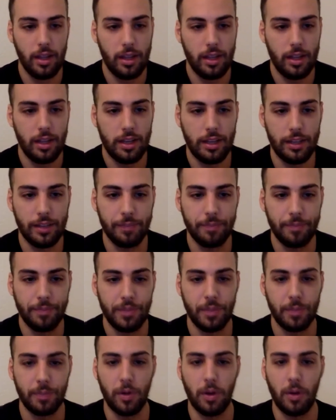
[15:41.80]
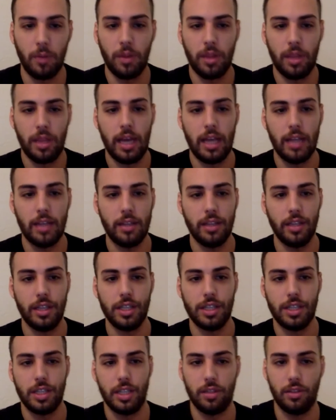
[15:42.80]
Um, the problem with that
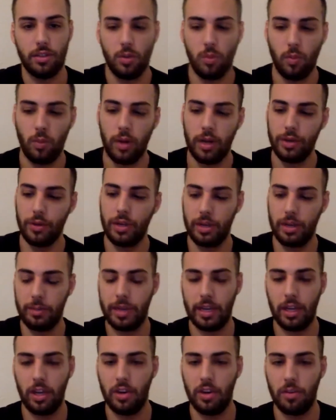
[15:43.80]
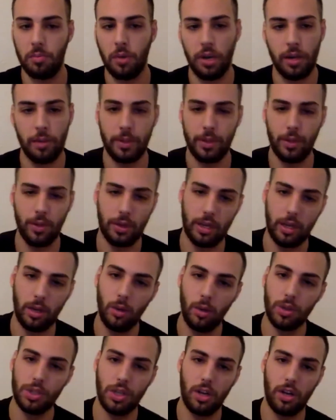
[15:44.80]
is that one, you can make a lot of money, but you can
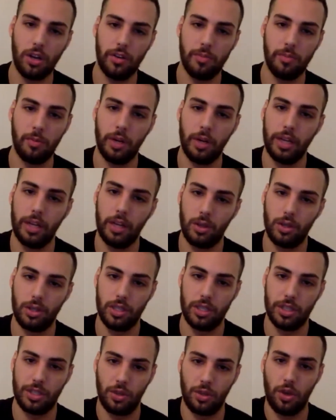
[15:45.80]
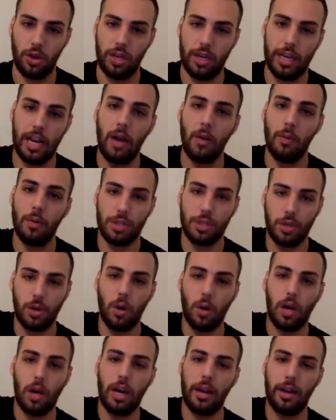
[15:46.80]
lose a lot of money because the stock can always
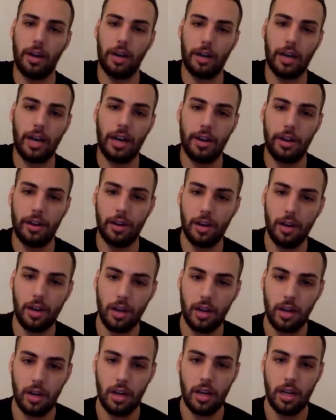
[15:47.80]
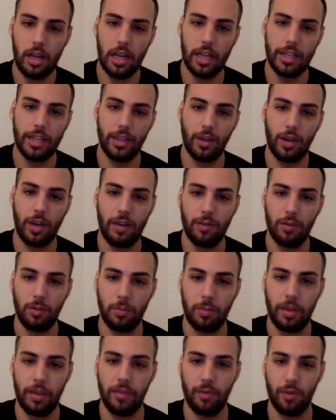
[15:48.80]
go higher and higher, and then you have to
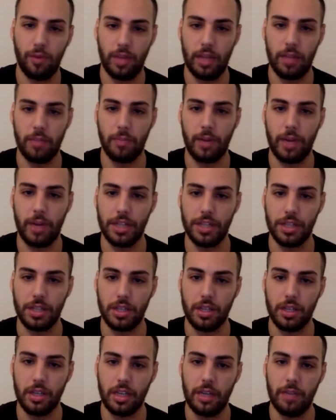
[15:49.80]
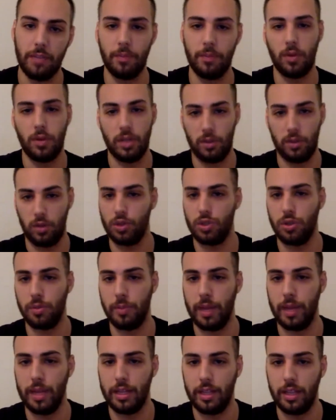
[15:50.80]
pay for that price because you
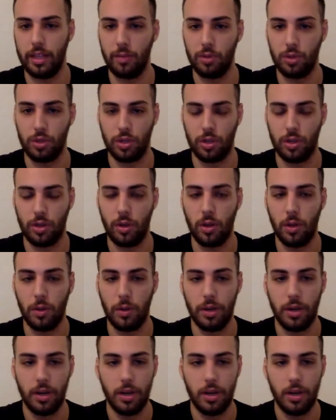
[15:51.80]
bet that it was going to go lower.